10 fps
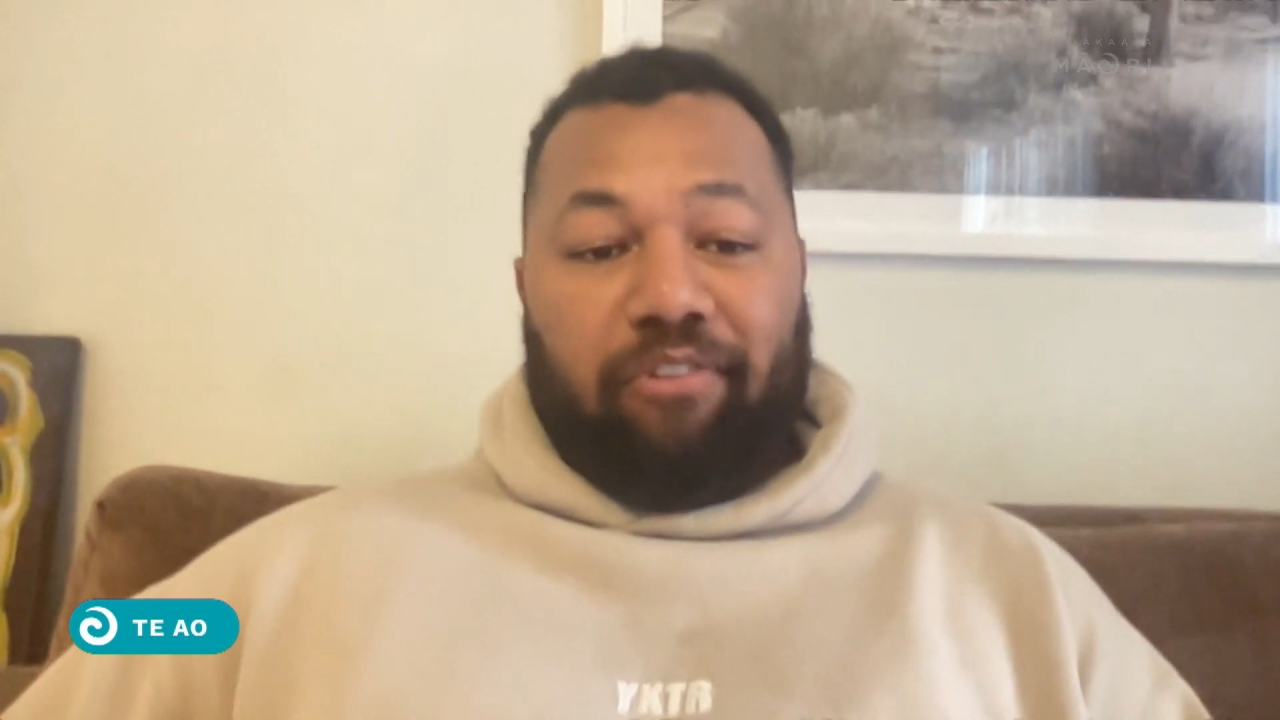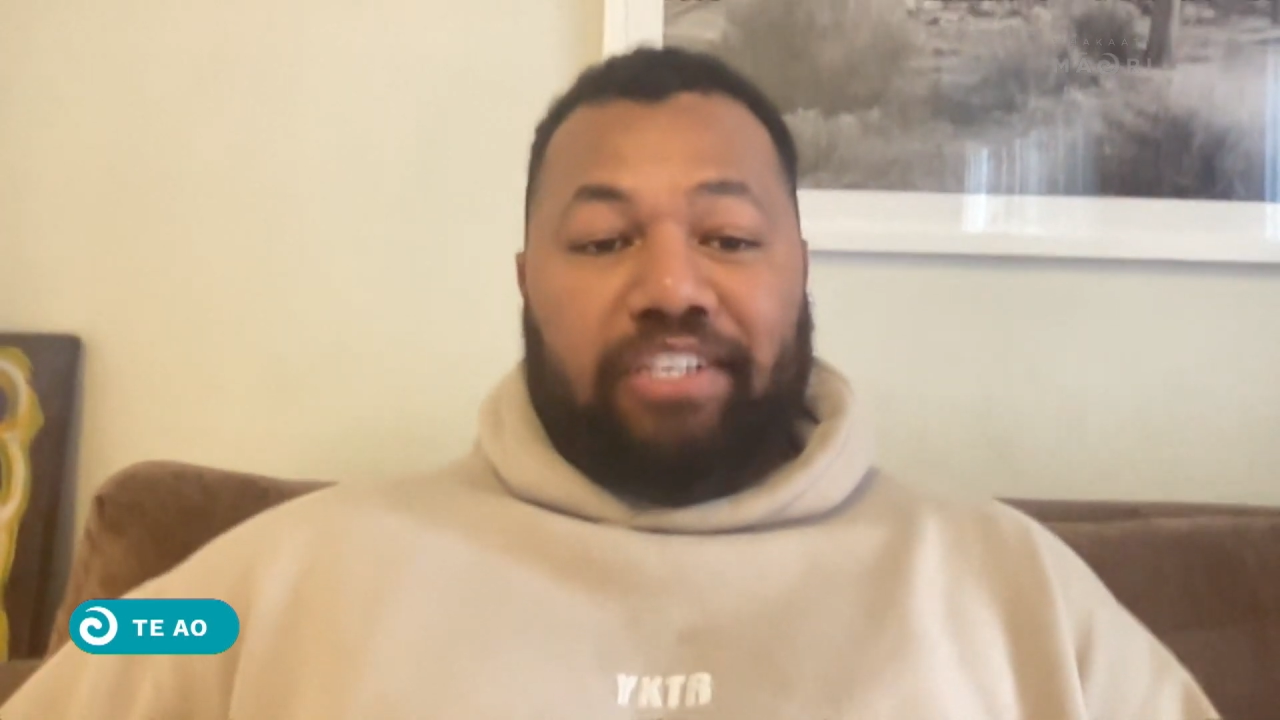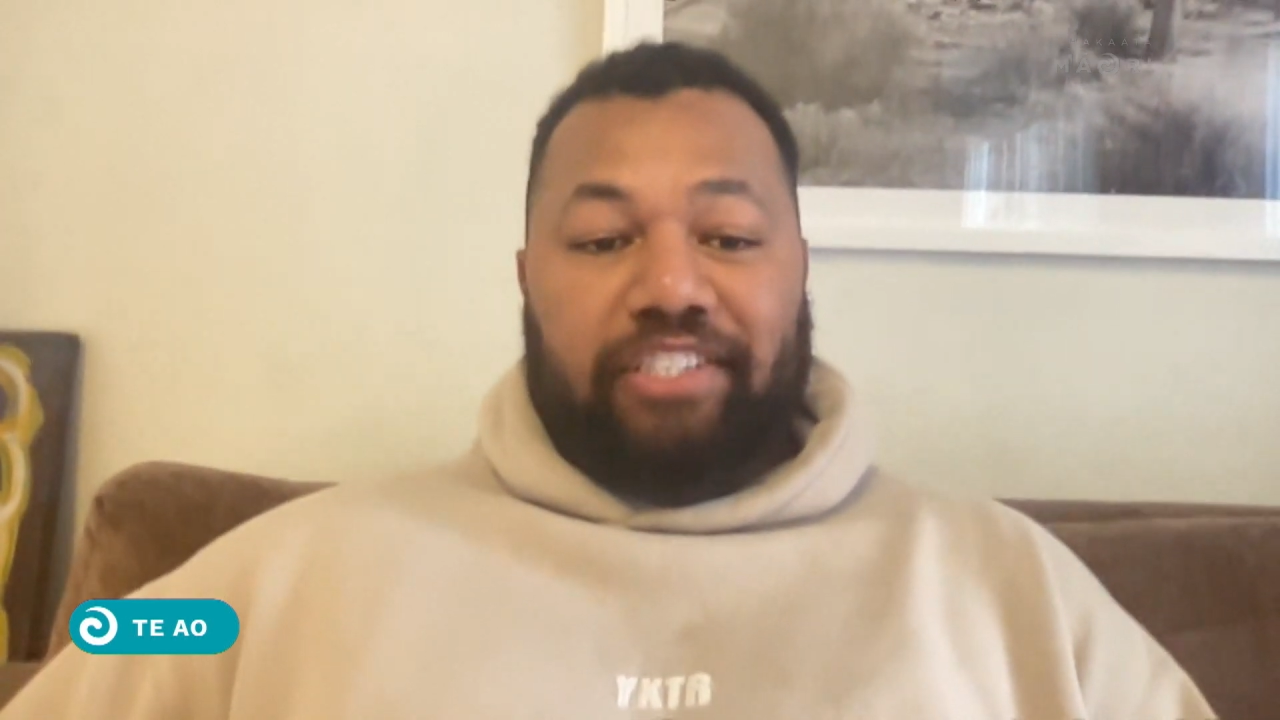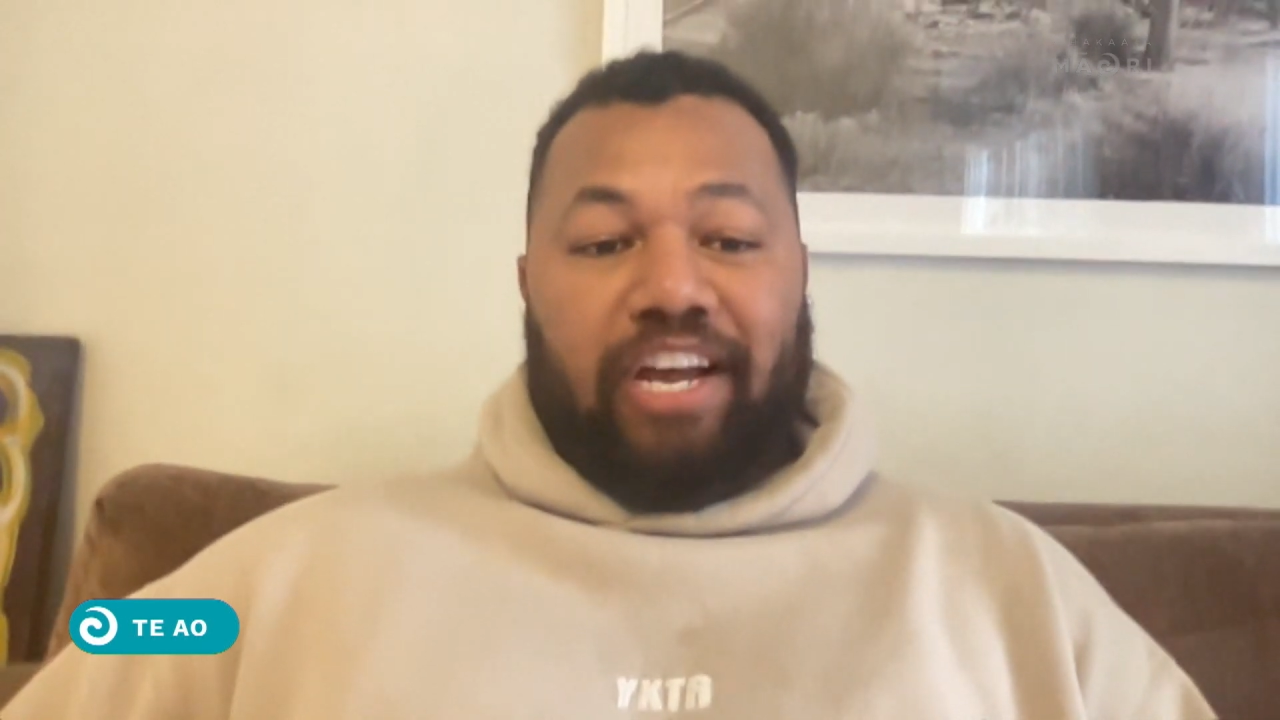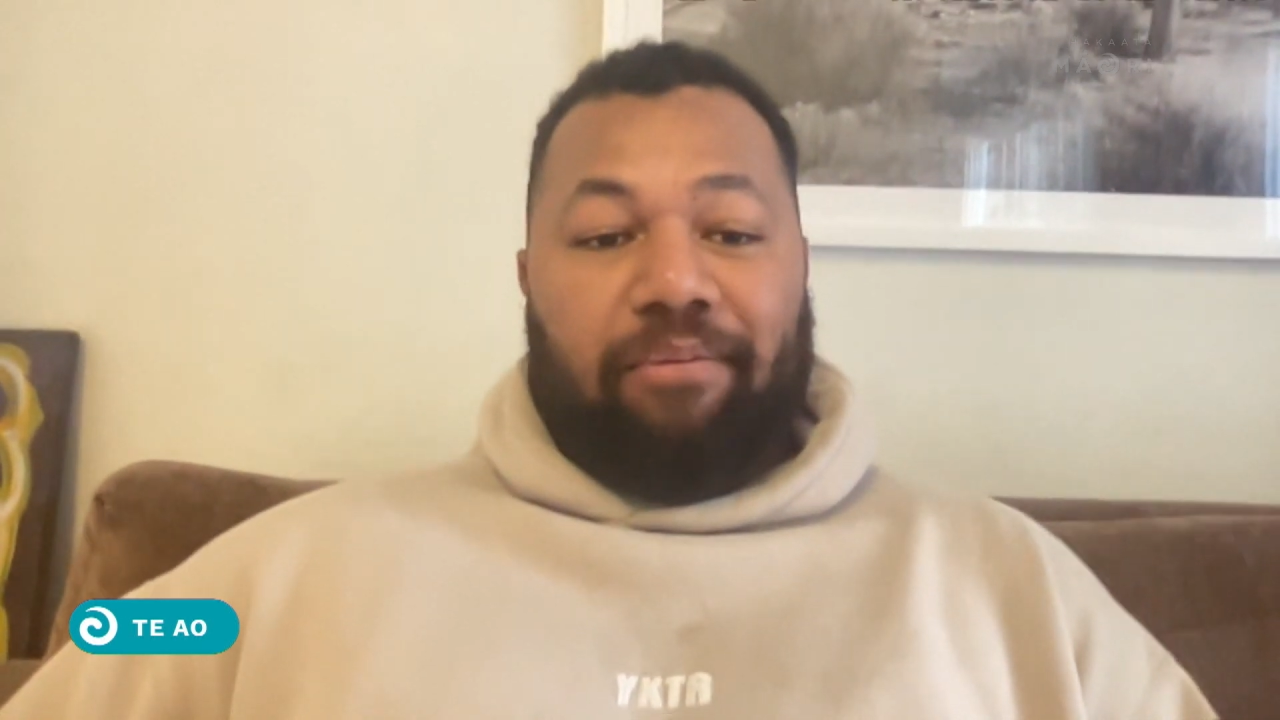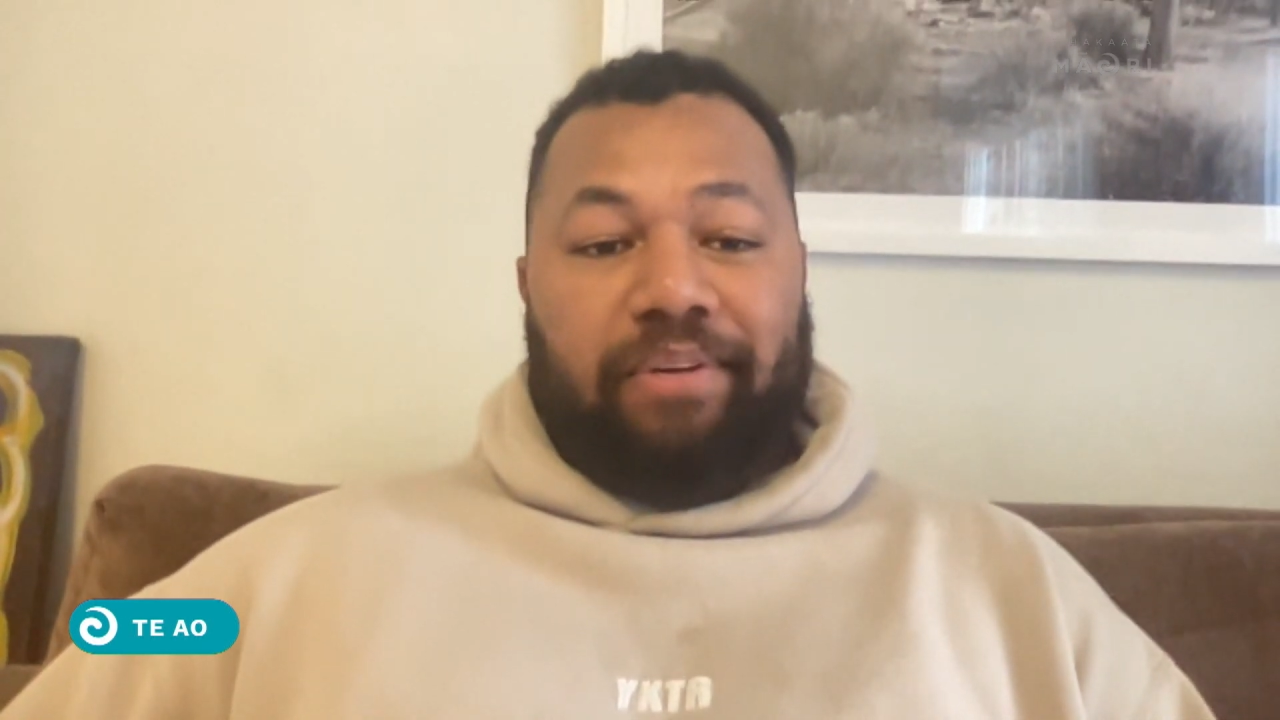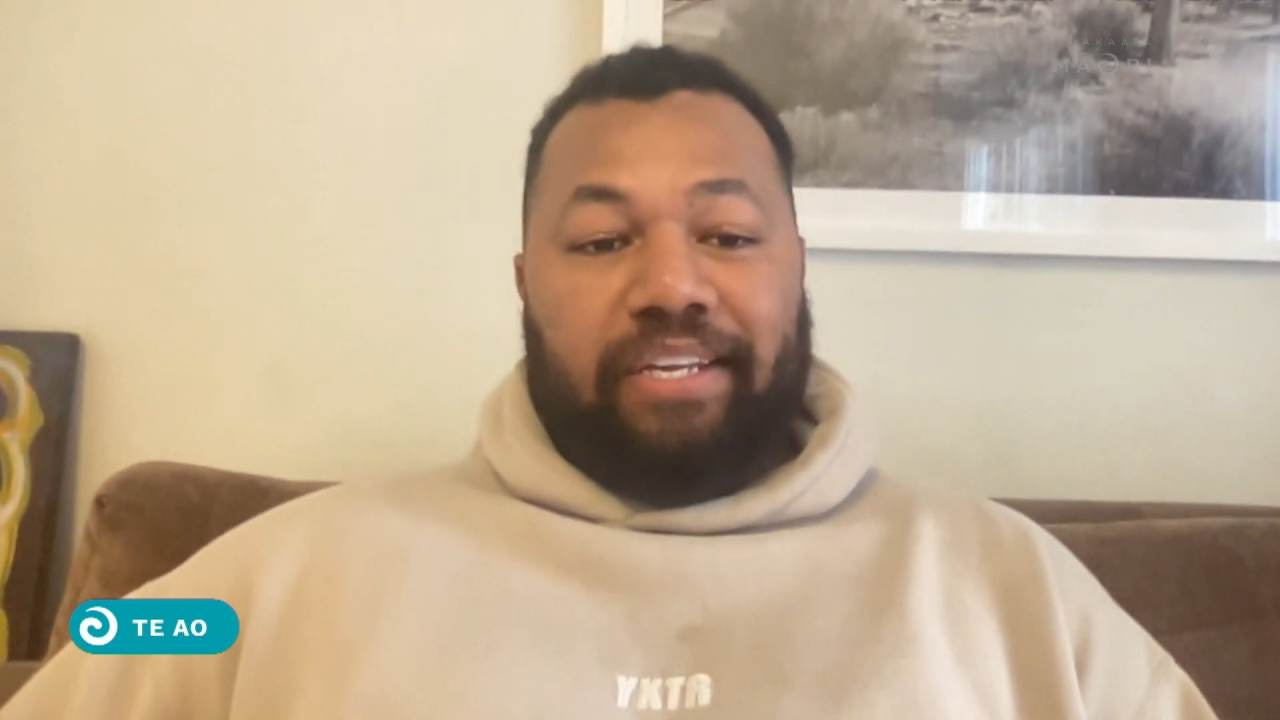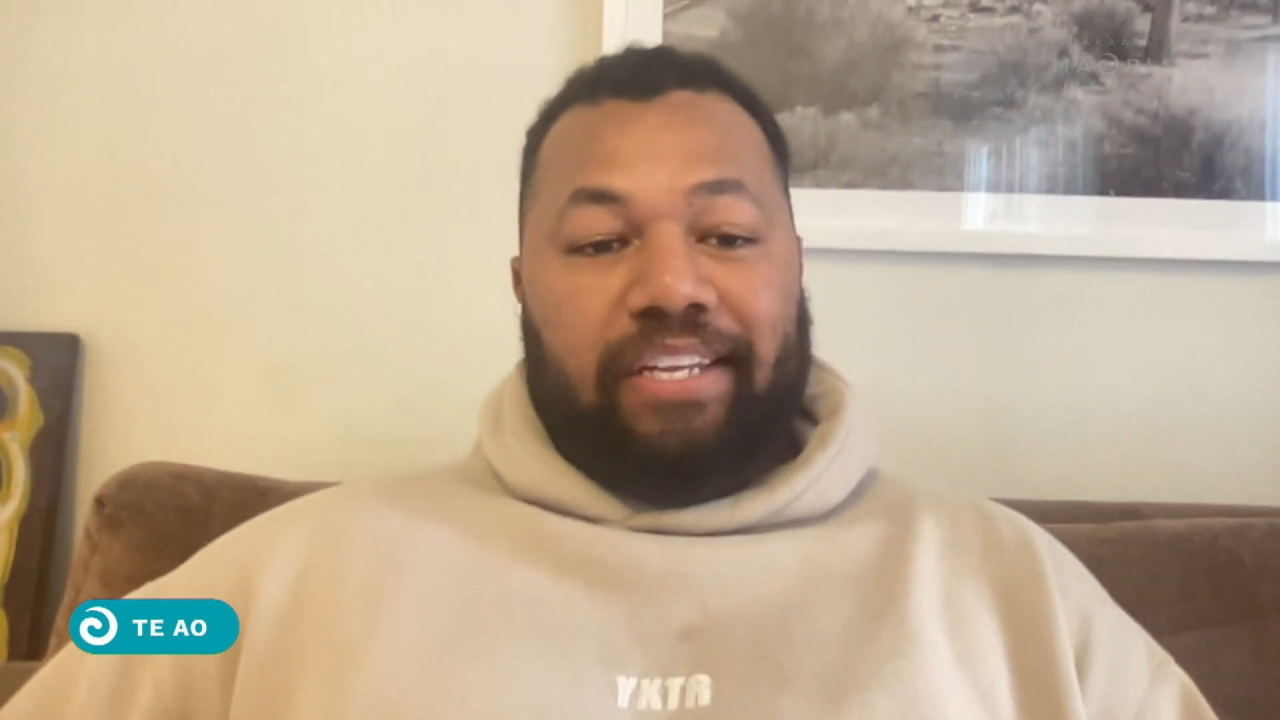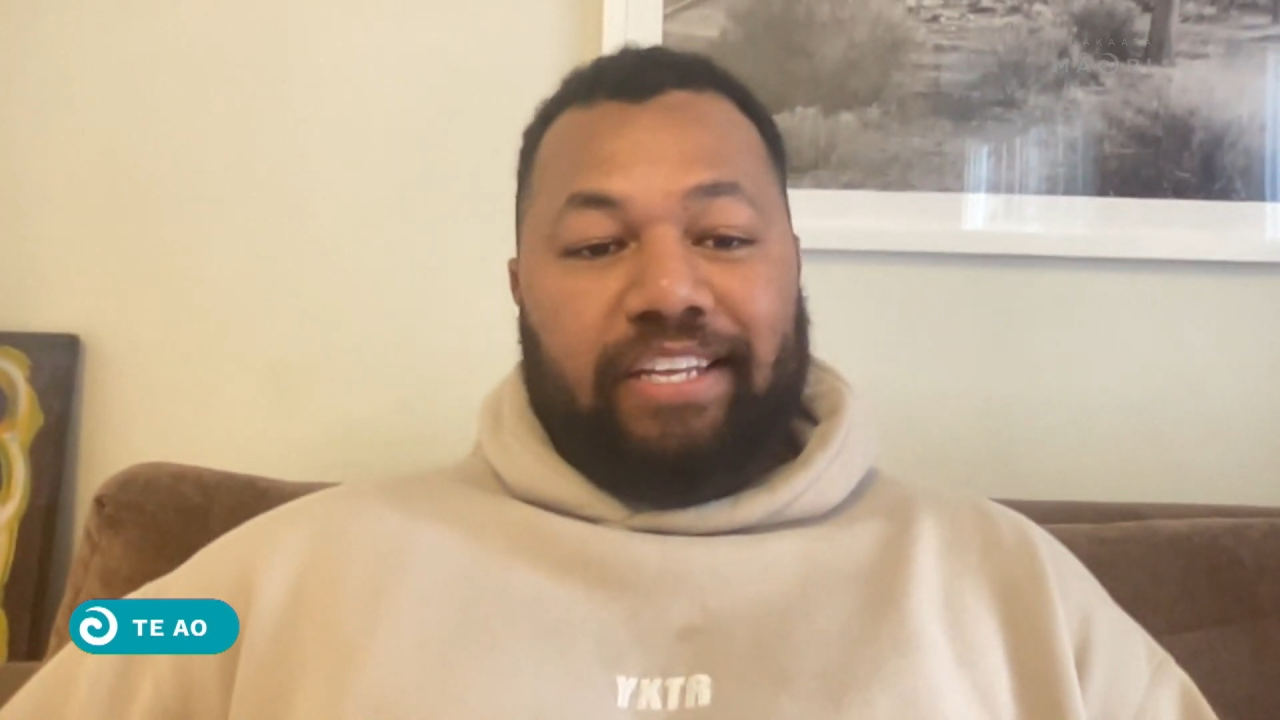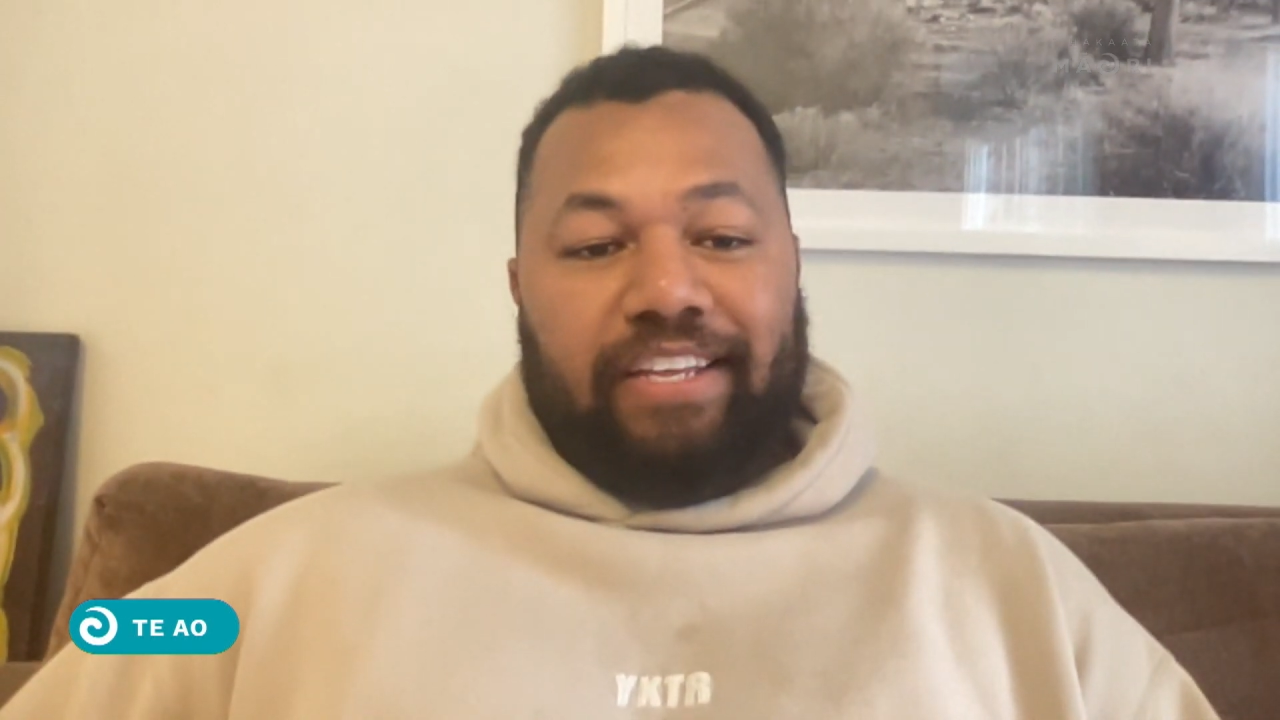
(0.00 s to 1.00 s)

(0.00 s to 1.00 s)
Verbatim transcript: Rhys Darby.